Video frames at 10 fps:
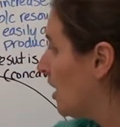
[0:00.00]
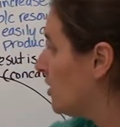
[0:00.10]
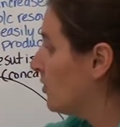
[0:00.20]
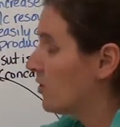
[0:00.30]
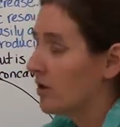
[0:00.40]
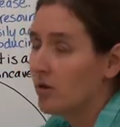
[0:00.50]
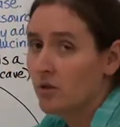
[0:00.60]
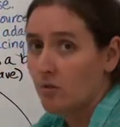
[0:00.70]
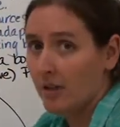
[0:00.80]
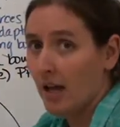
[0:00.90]
you only
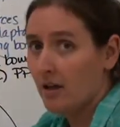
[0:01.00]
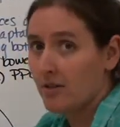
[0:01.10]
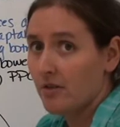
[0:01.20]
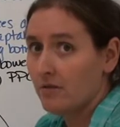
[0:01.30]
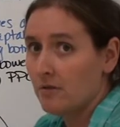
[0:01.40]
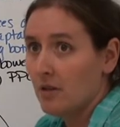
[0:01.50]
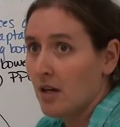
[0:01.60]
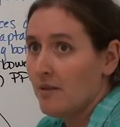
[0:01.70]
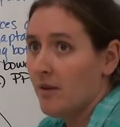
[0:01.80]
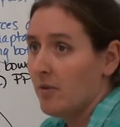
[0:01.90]
lose 1 calzone.
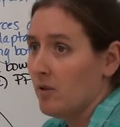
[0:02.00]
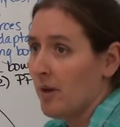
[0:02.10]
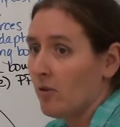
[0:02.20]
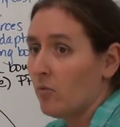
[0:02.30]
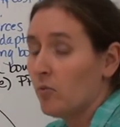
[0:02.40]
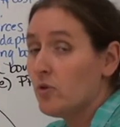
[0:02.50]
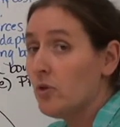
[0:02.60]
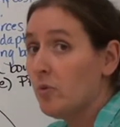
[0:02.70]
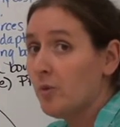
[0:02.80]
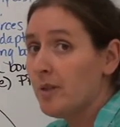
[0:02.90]
Then when you make
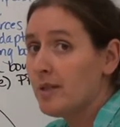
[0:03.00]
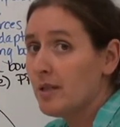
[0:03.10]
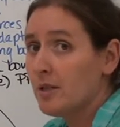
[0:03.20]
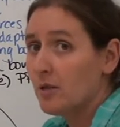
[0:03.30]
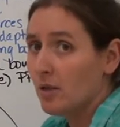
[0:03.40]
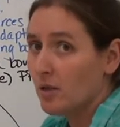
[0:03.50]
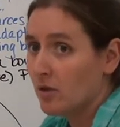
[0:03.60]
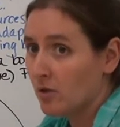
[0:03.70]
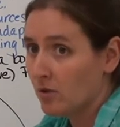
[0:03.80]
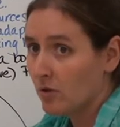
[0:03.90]
2 more pizzas,
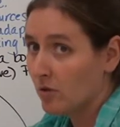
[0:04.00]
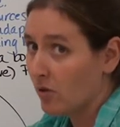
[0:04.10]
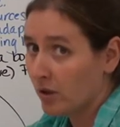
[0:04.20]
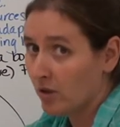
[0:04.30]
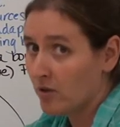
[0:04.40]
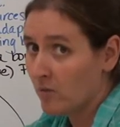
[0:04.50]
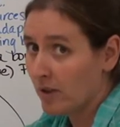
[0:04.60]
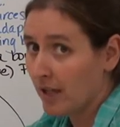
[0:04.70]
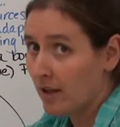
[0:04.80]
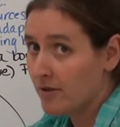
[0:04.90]
you only lose
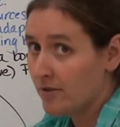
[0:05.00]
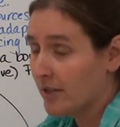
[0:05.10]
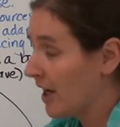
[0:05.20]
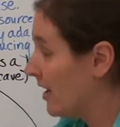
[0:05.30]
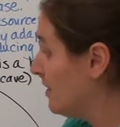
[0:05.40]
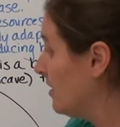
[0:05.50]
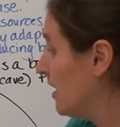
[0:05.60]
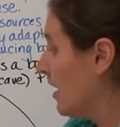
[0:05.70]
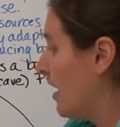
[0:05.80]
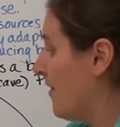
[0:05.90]
1 calzone again.
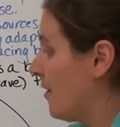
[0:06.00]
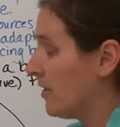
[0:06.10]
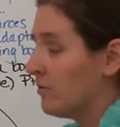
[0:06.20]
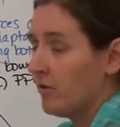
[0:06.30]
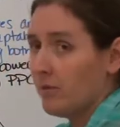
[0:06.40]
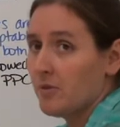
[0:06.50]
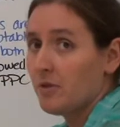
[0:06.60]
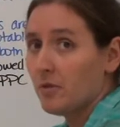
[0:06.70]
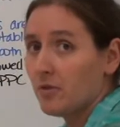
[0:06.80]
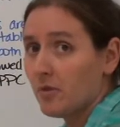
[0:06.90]
And then when you move from
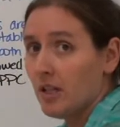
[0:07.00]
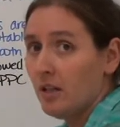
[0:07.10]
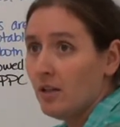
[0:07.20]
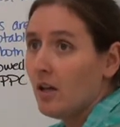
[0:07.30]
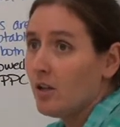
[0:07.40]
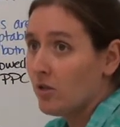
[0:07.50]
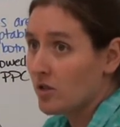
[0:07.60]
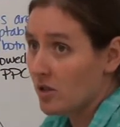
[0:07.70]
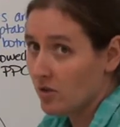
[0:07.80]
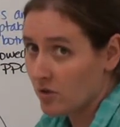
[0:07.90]
2 to 3, you
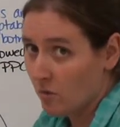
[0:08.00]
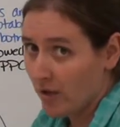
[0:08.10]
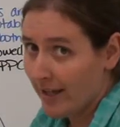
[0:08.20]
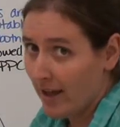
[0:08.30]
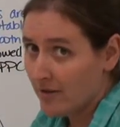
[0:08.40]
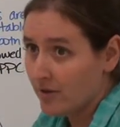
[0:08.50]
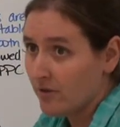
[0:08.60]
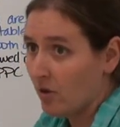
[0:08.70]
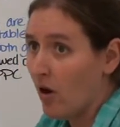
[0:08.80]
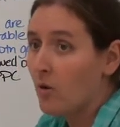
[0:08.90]
just lose 1
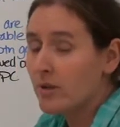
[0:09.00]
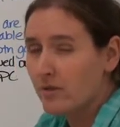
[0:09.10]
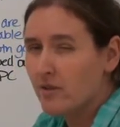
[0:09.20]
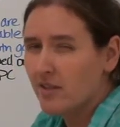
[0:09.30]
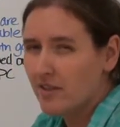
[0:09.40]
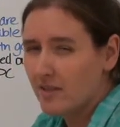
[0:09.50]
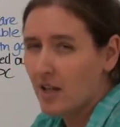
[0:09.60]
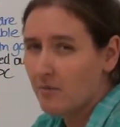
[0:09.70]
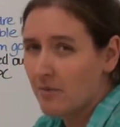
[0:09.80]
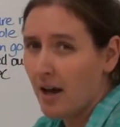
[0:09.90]
calzone. You're always losing the
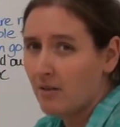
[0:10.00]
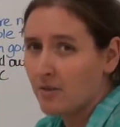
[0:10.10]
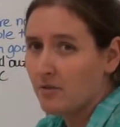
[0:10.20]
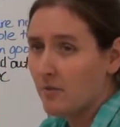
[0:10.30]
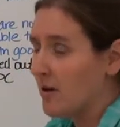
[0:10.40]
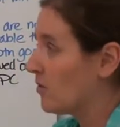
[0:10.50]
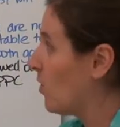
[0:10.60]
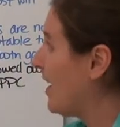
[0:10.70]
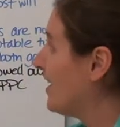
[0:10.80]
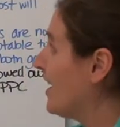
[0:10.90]
same amount no matter
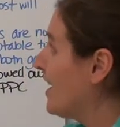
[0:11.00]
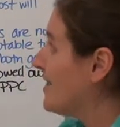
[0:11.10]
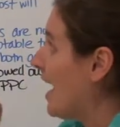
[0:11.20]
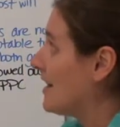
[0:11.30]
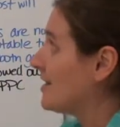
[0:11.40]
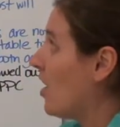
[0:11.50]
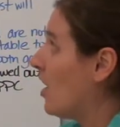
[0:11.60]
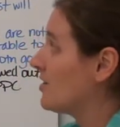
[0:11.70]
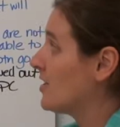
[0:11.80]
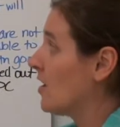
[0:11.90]
what. That's
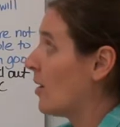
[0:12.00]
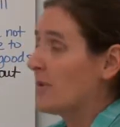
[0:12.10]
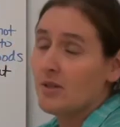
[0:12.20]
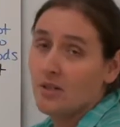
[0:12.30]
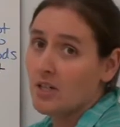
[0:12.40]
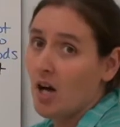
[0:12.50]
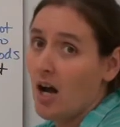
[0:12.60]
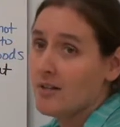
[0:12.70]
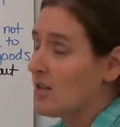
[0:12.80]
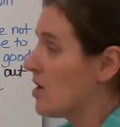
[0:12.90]
constant opportunity
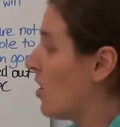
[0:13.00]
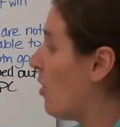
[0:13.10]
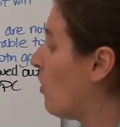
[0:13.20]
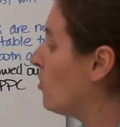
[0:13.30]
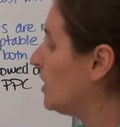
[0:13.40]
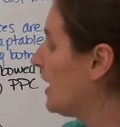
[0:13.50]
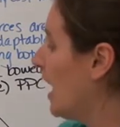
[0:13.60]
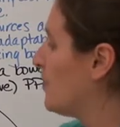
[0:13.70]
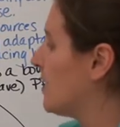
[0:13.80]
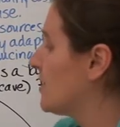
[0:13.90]
cost, and it only
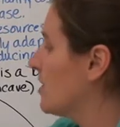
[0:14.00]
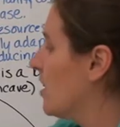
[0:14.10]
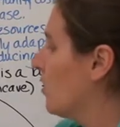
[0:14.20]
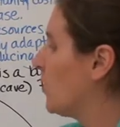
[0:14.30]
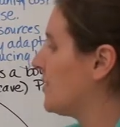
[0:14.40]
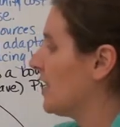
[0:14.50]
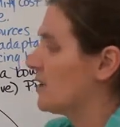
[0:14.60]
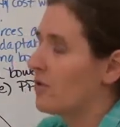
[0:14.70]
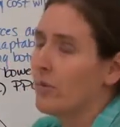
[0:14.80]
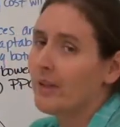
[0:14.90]
happens when
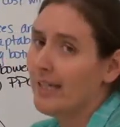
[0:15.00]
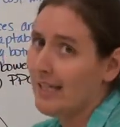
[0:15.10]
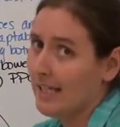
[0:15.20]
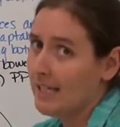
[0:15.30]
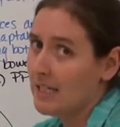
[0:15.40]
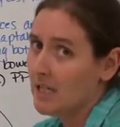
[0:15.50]
things are related.